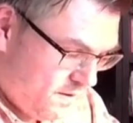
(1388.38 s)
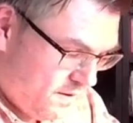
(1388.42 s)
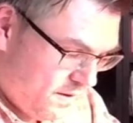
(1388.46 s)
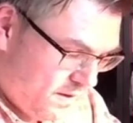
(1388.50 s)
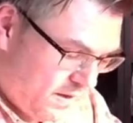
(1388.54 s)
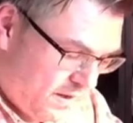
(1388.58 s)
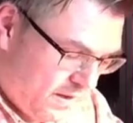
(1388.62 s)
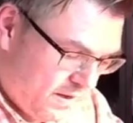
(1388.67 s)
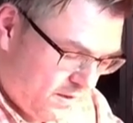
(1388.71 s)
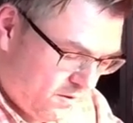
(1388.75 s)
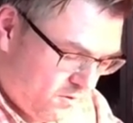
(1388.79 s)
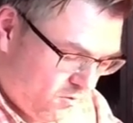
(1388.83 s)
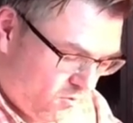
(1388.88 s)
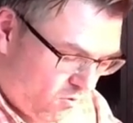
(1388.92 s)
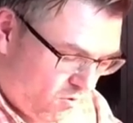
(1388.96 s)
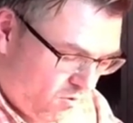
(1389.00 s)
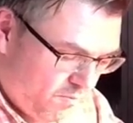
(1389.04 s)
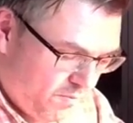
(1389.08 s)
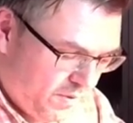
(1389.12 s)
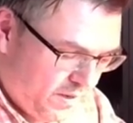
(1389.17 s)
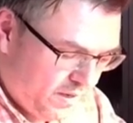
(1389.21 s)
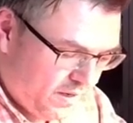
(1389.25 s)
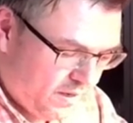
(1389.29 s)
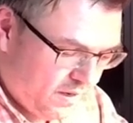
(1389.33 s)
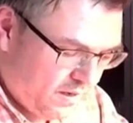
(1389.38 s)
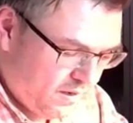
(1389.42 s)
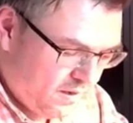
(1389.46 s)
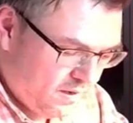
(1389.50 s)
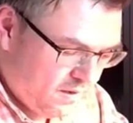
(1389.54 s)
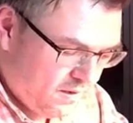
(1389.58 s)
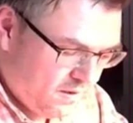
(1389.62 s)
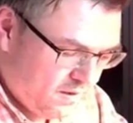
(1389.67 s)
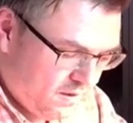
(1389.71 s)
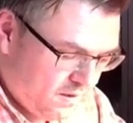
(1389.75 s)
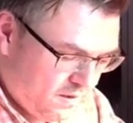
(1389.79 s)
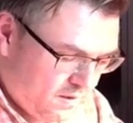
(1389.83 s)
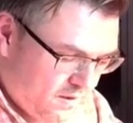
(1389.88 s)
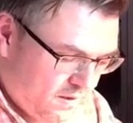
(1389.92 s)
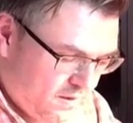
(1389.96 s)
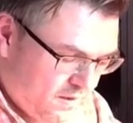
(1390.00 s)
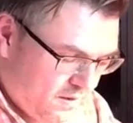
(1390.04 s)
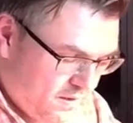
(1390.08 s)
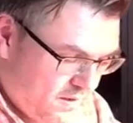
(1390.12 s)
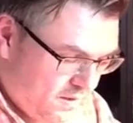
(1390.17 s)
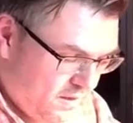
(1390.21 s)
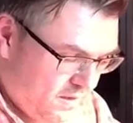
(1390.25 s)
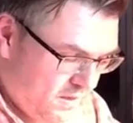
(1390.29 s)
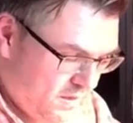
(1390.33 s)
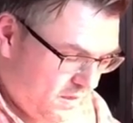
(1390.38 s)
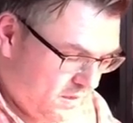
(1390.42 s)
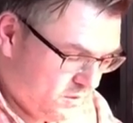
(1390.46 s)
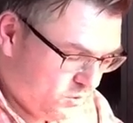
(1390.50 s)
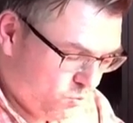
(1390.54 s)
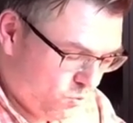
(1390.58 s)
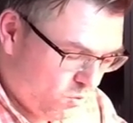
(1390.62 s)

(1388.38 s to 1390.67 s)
at omega is